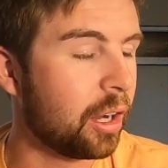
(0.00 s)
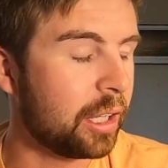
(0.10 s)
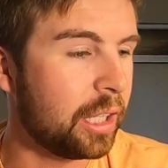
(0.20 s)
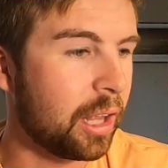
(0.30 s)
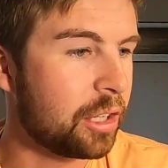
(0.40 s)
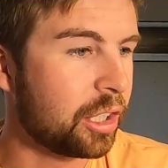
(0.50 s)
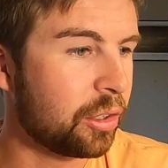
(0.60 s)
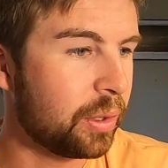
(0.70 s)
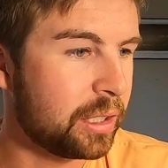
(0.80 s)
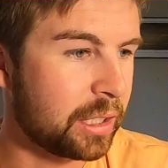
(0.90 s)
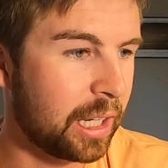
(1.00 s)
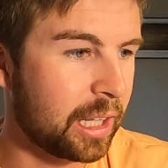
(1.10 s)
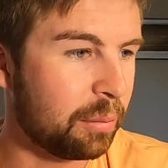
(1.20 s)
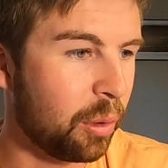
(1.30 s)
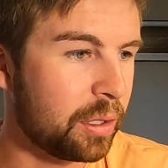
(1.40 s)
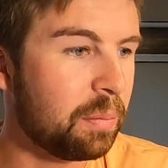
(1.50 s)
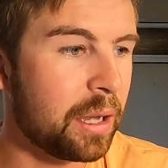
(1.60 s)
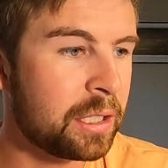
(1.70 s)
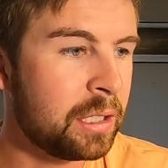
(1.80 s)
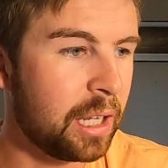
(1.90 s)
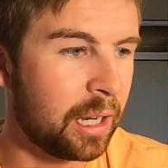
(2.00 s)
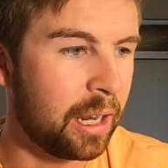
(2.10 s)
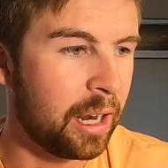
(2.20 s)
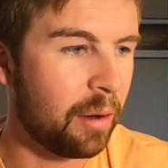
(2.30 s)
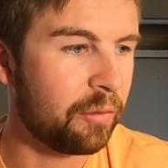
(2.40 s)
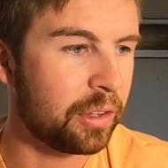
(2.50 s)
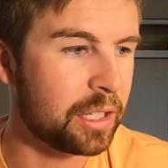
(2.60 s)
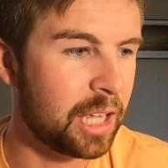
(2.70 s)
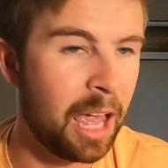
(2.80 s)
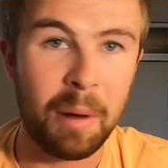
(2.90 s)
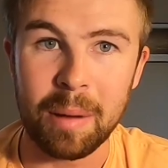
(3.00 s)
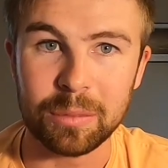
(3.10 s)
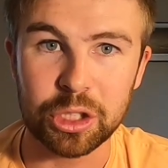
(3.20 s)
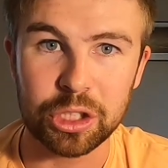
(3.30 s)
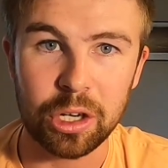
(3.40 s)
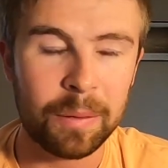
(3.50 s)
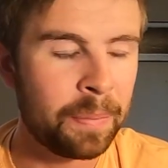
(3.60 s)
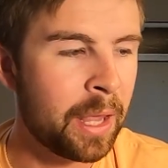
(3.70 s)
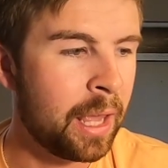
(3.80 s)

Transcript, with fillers: Uh, Eli Drinkwitz is going to get the boys buzzing and, and, up for this game, I'm sure.